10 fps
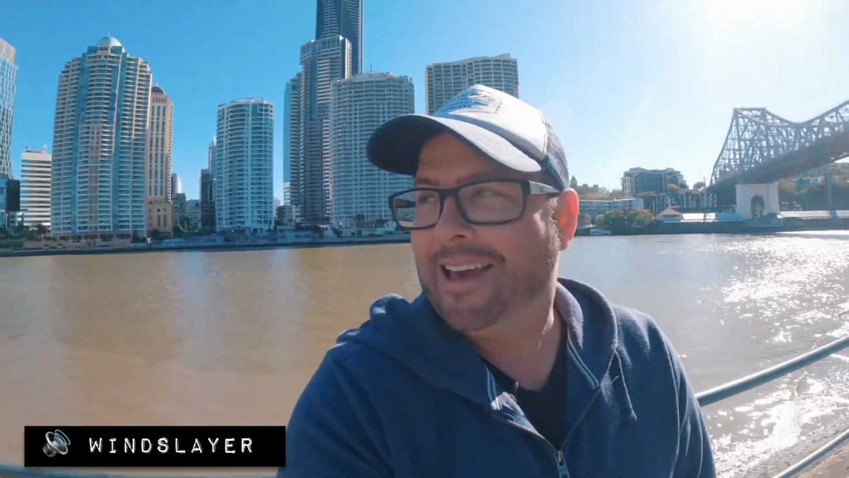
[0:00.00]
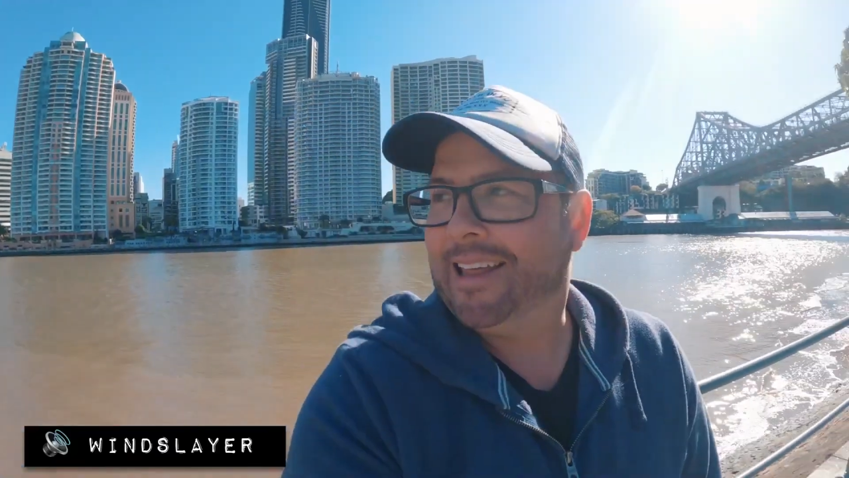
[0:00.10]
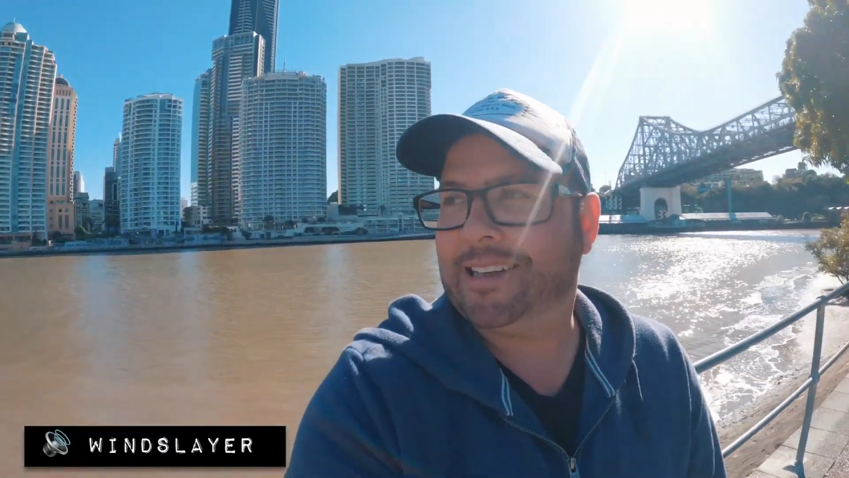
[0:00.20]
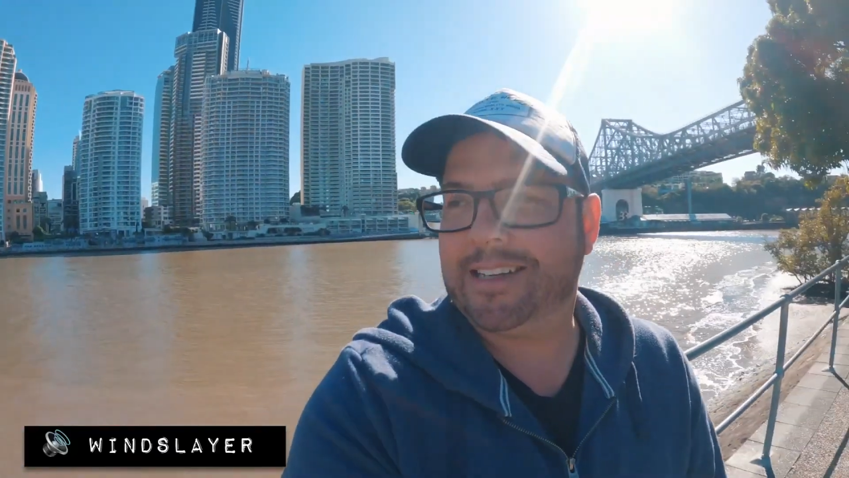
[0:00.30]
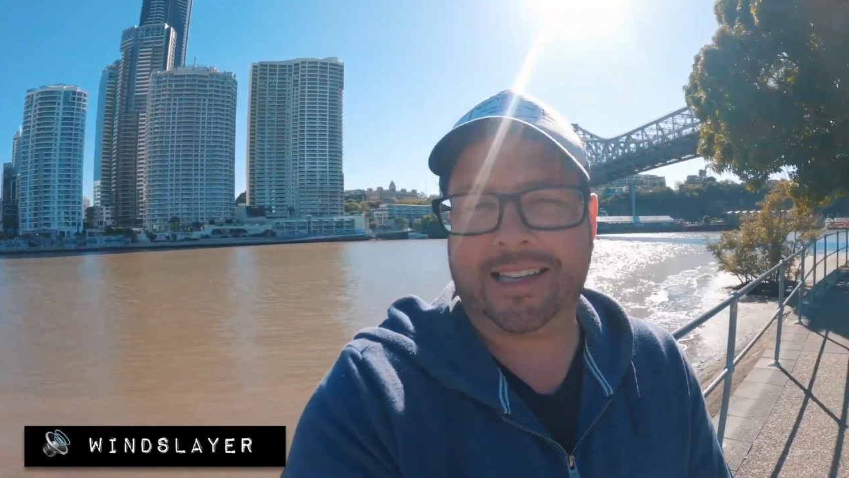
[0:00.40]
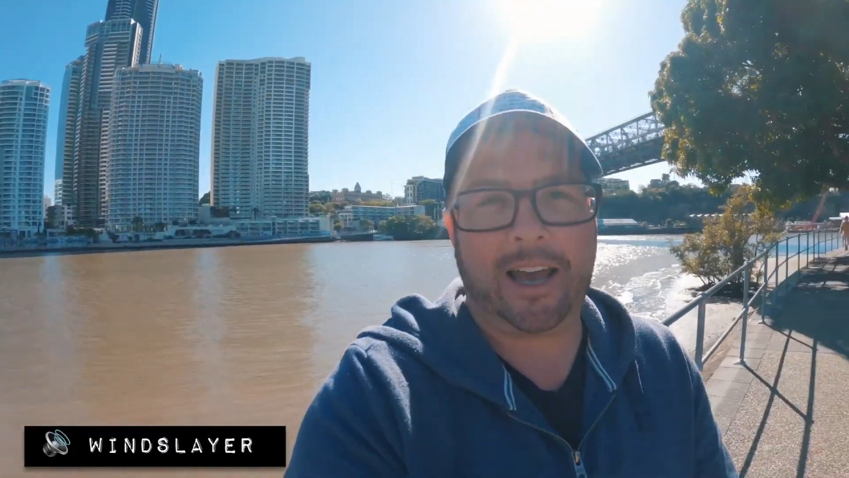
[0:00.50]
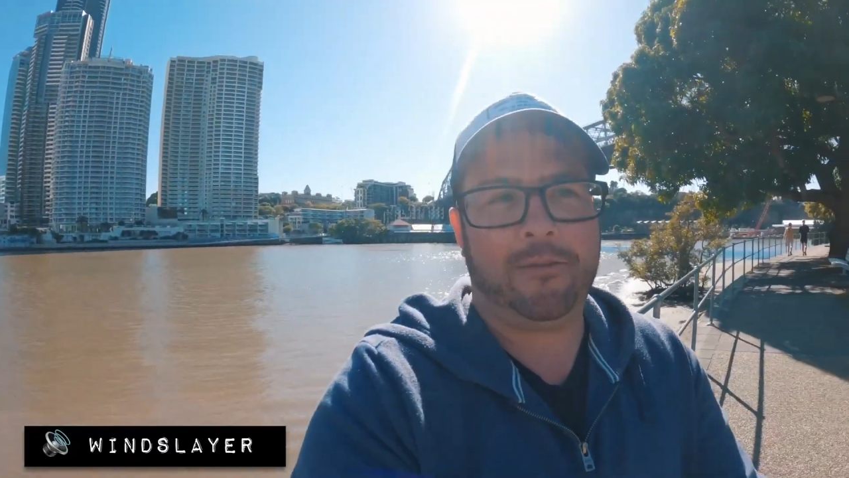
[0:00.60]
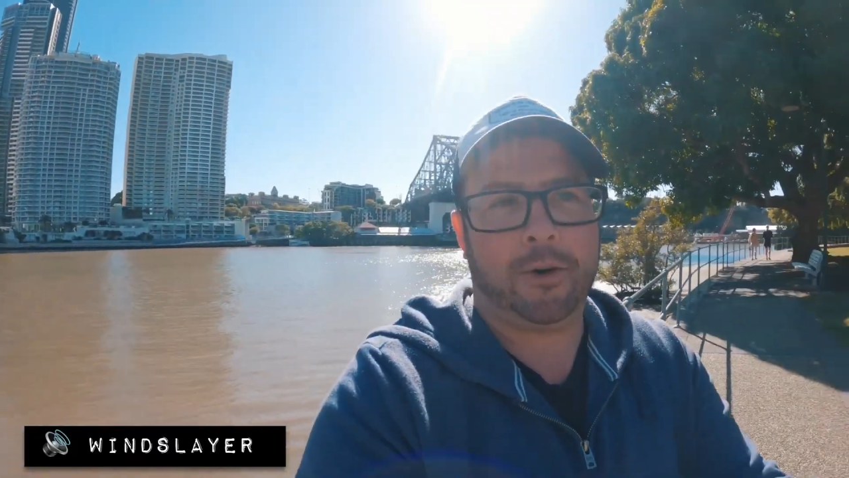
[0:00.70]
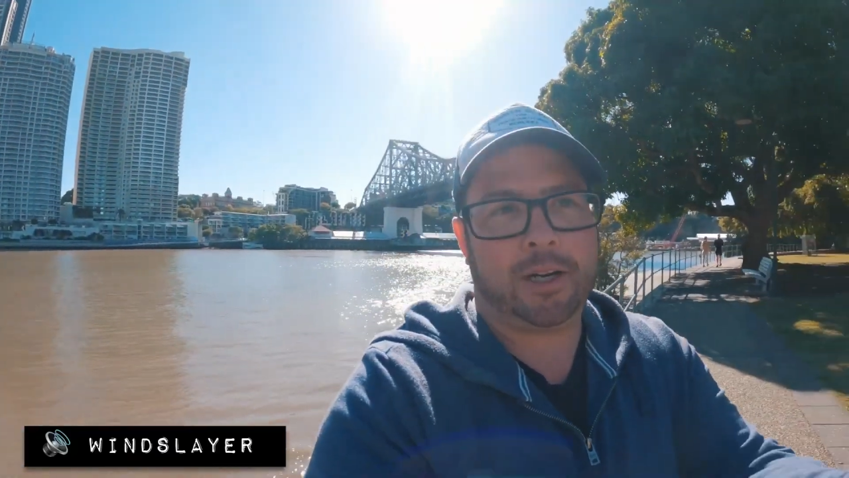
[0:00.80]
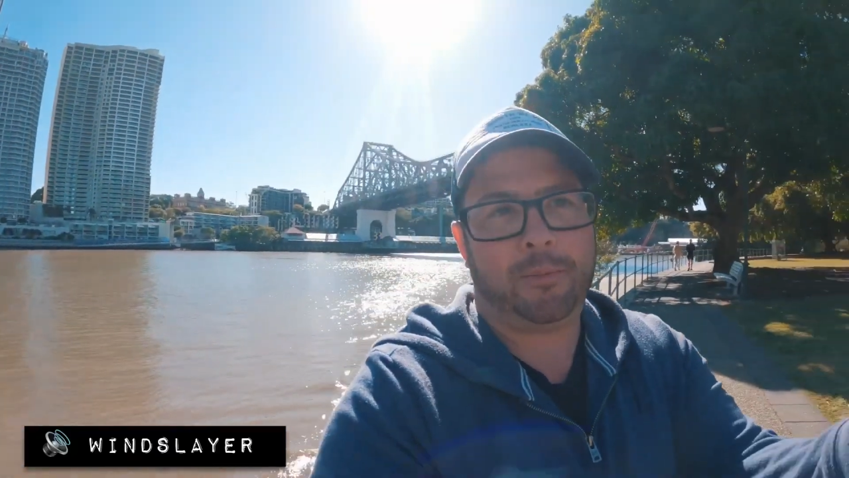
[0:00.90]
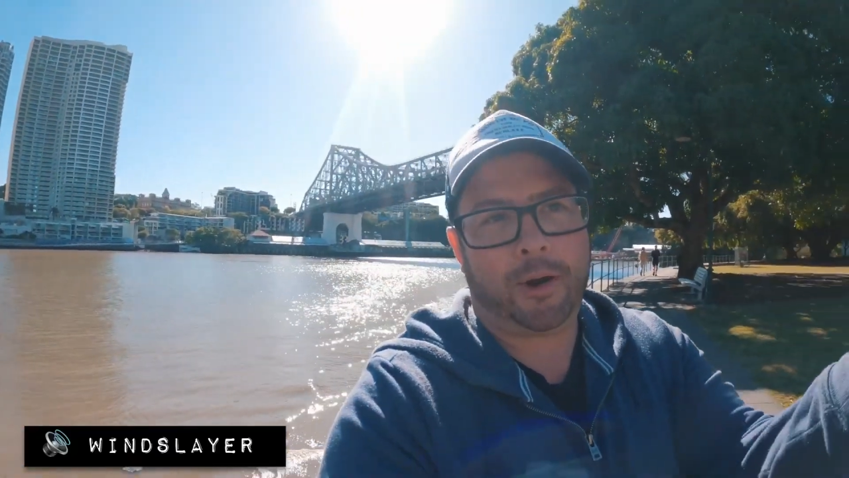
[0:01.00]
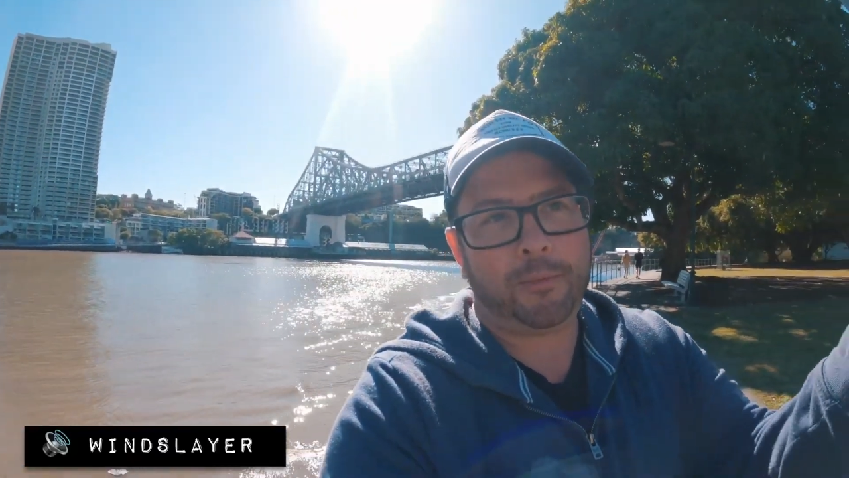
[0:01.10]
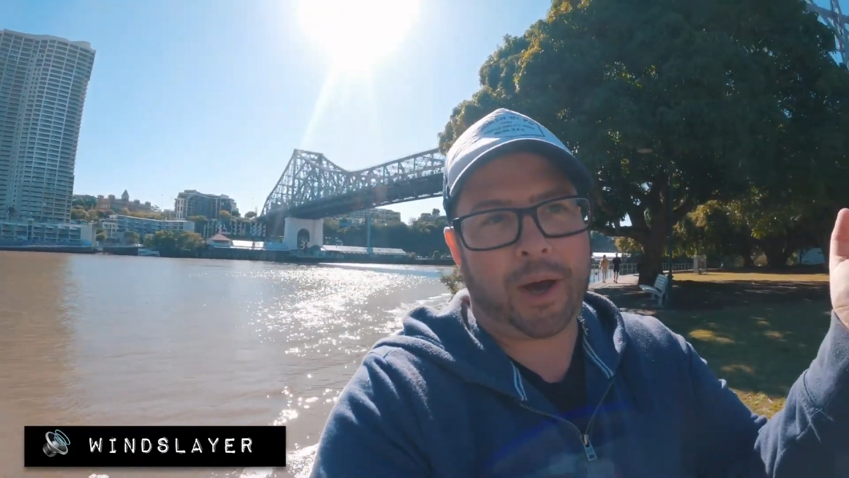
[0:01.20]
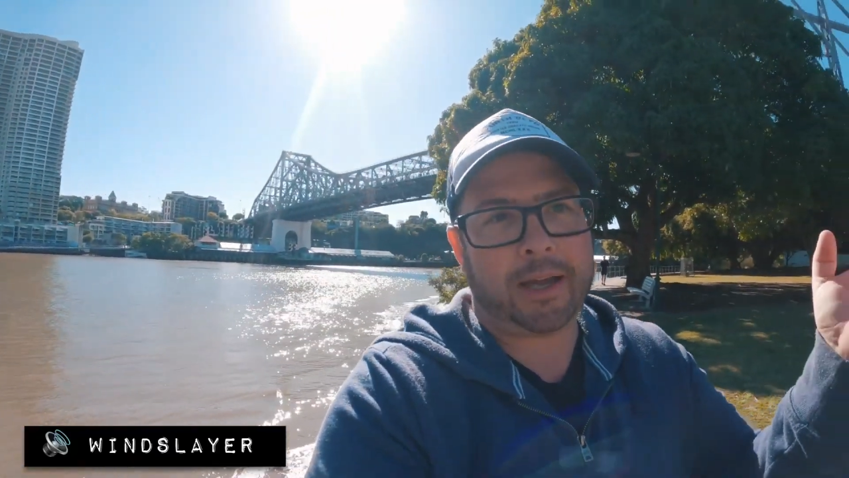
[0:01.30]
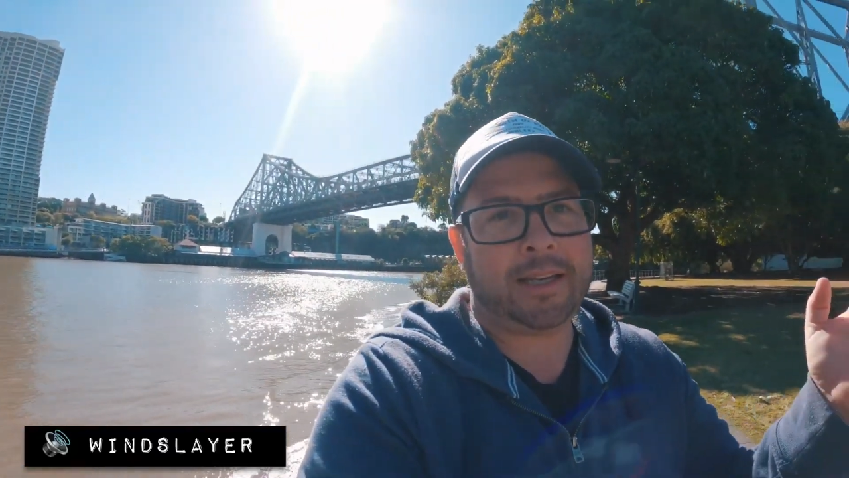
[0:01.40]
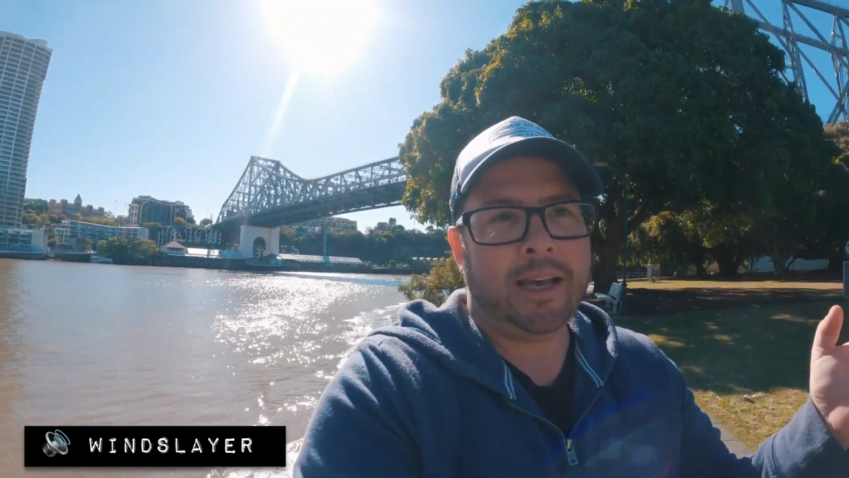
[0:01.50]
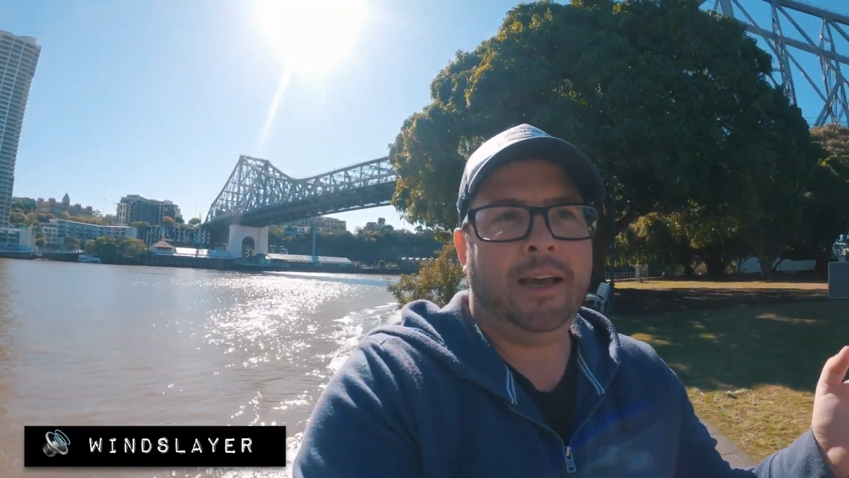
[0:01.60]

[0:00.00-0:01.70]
That's just the unfortunate part. But